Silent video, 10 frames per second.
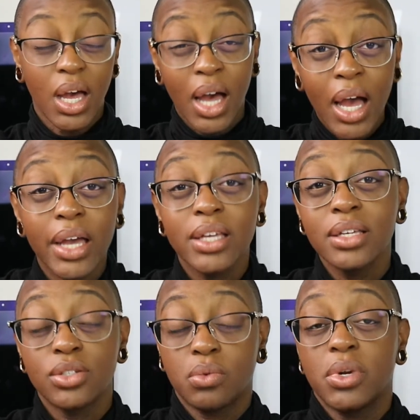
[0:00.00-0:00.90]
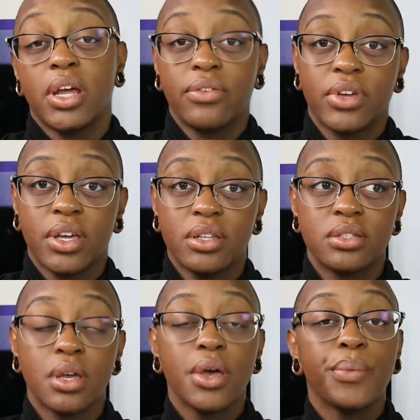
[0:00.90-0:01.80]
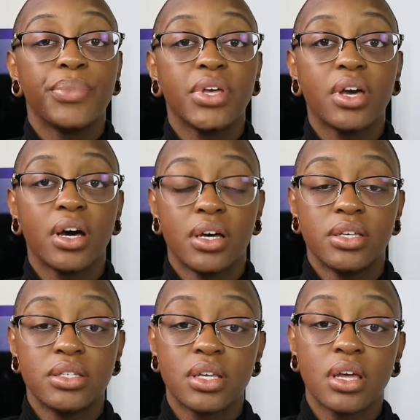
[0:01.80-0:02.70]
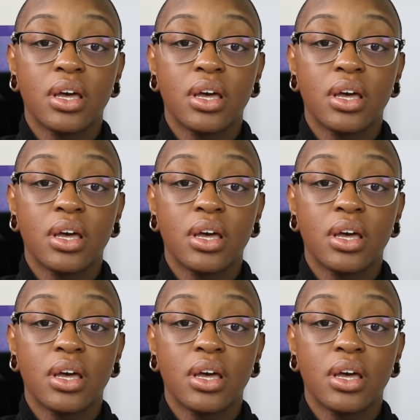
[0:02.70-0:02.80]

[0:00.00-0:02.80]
I don't want to have kids because